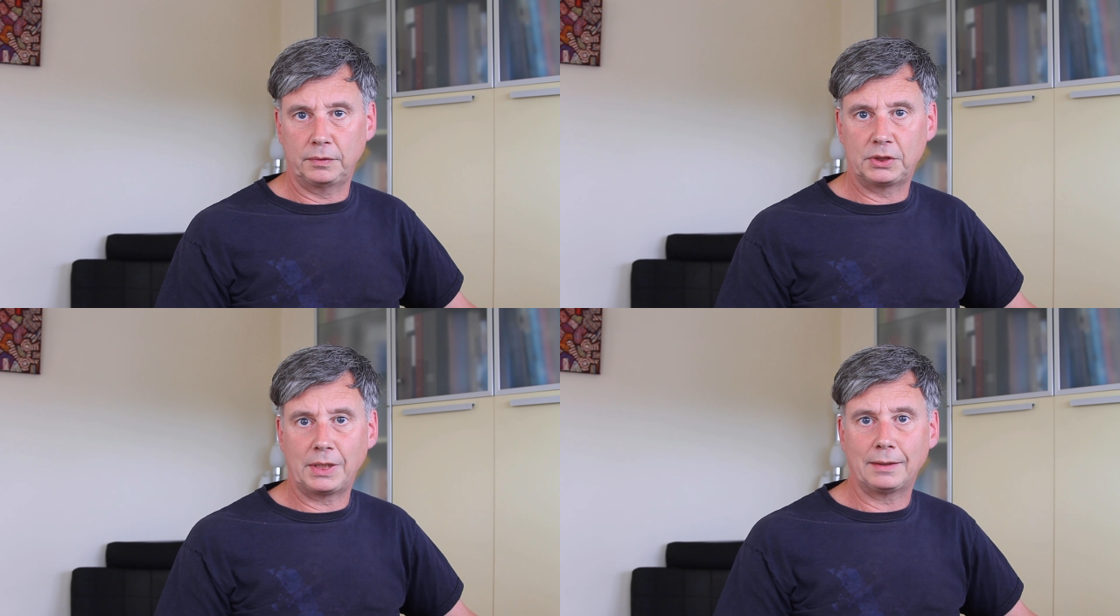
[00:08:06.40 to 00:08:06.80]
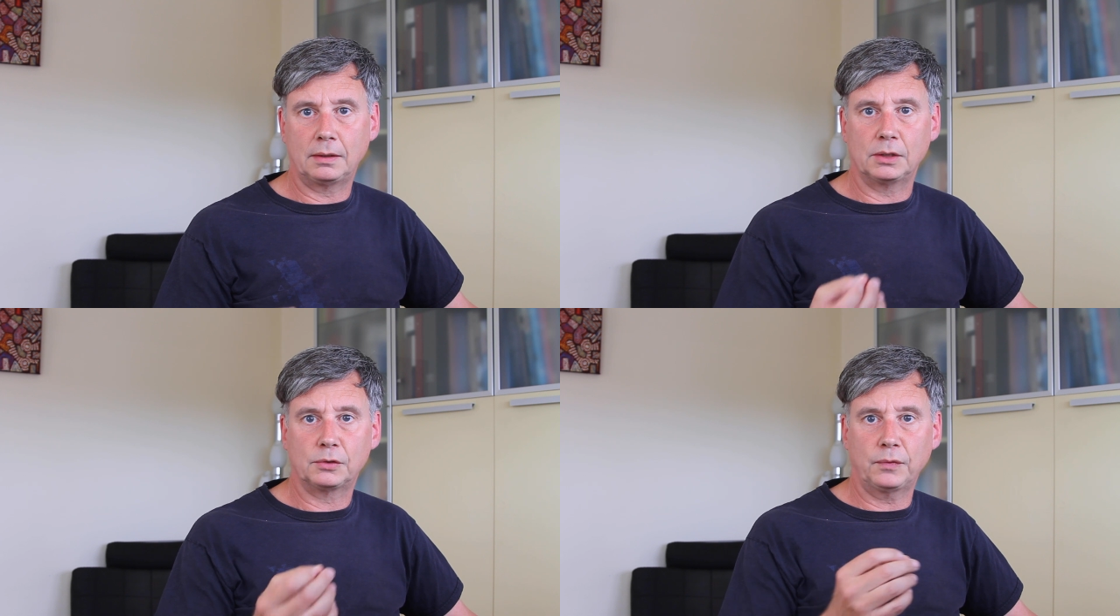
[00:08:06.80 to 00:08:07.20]
we
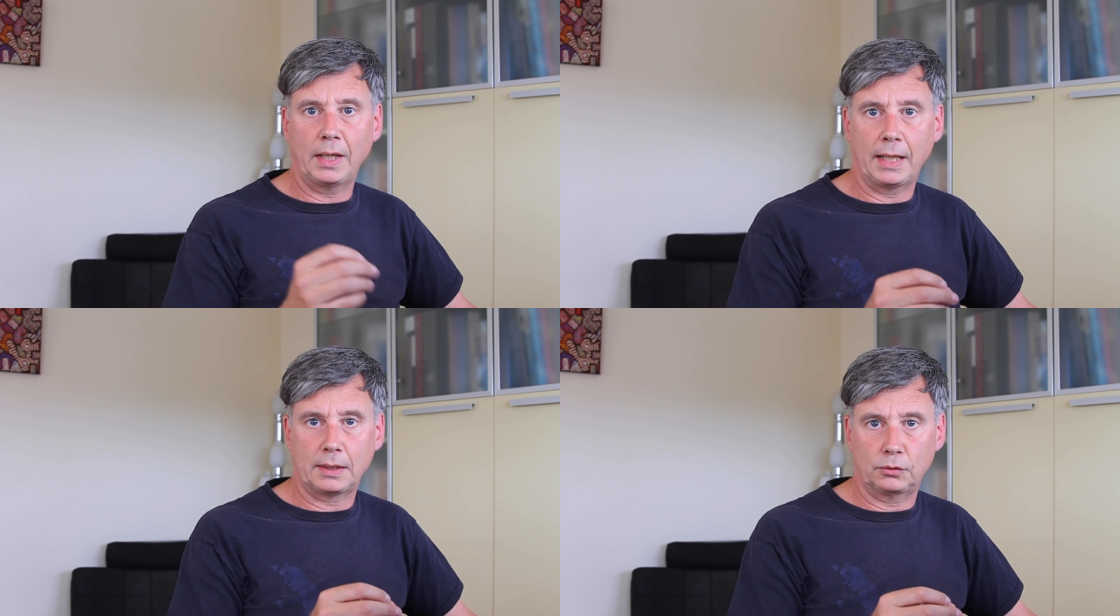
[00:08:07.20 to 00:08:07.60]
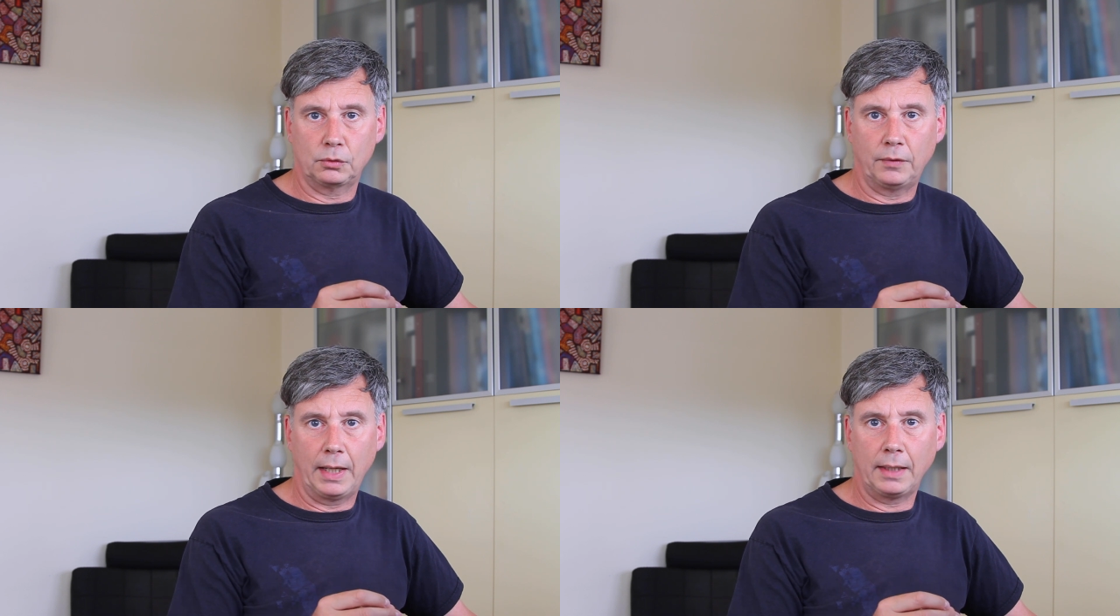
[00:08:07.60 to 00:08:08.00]
set this flag
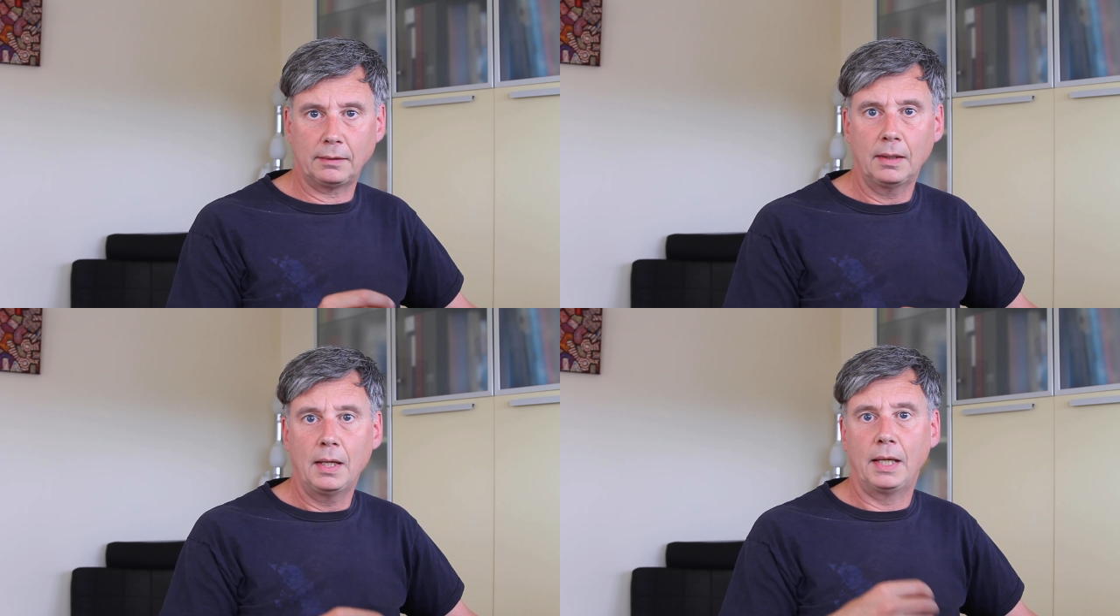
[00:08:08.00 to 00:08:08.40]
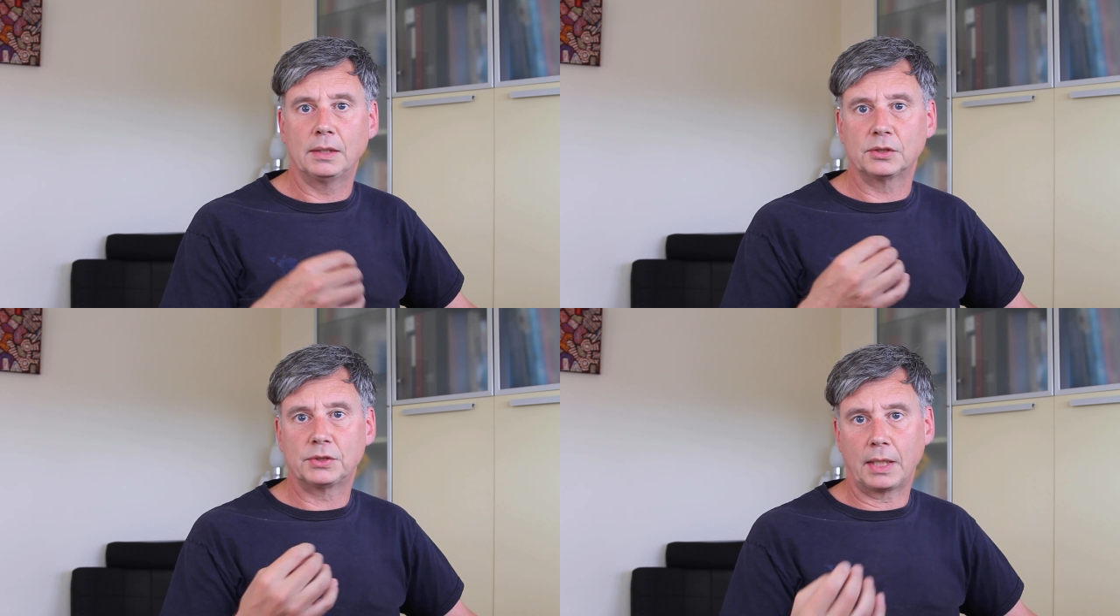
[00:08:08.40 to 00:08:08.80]
to red,
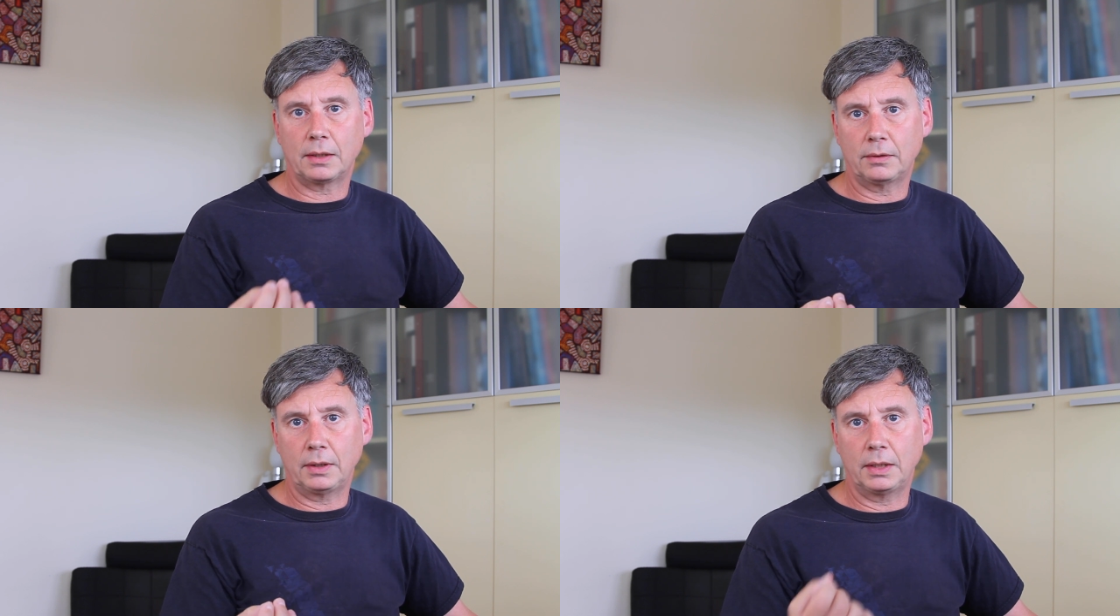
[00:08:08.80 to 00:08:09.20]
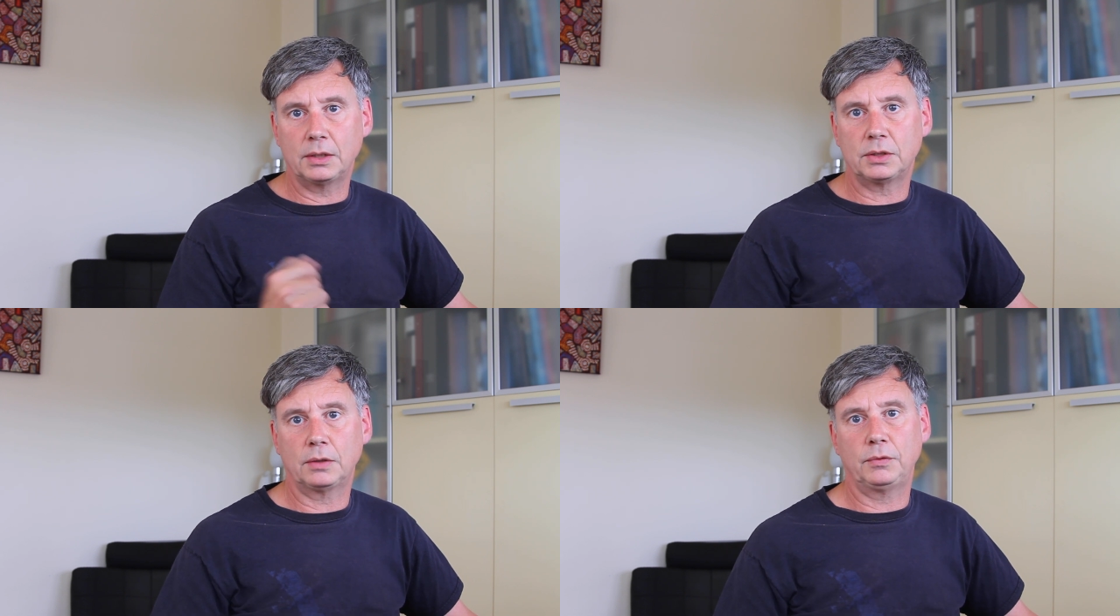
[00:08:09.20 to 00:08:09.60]
and the second thing
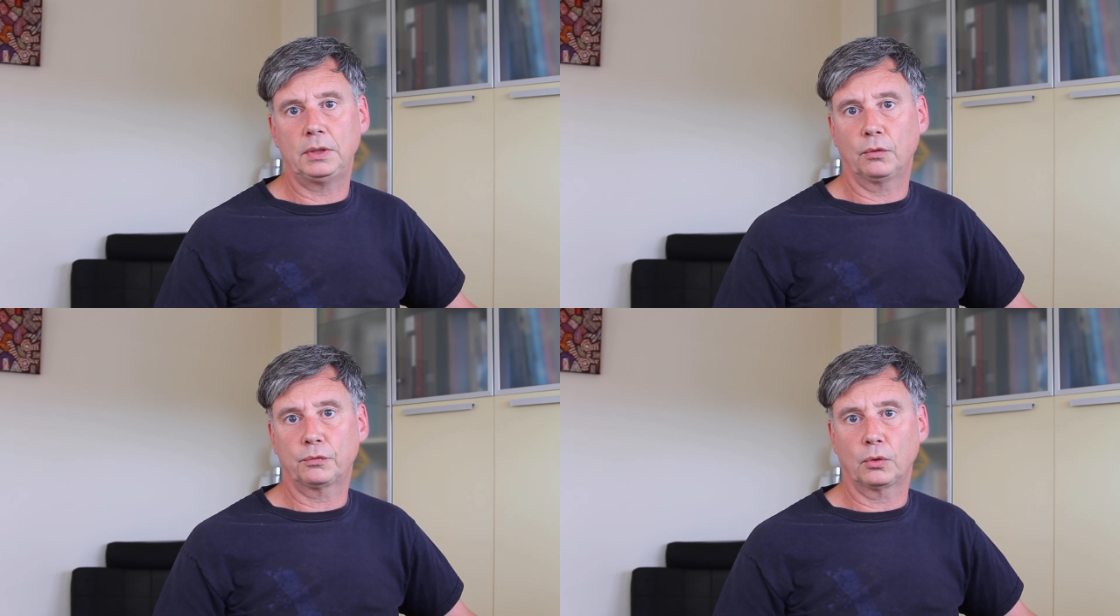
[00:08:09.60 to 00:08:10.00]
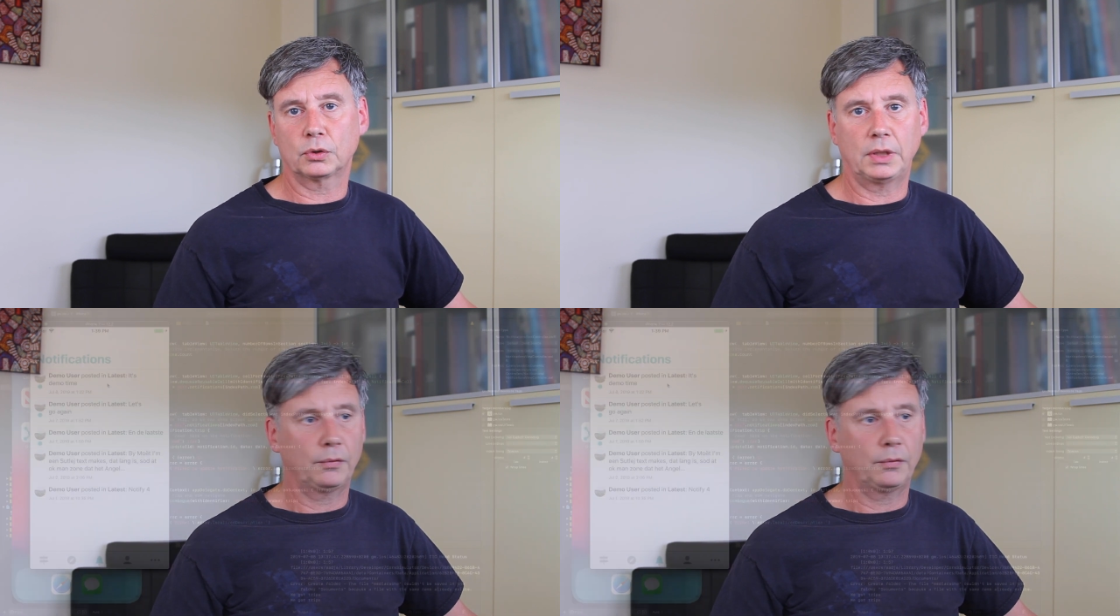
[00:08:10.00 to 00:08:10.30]
is that we of course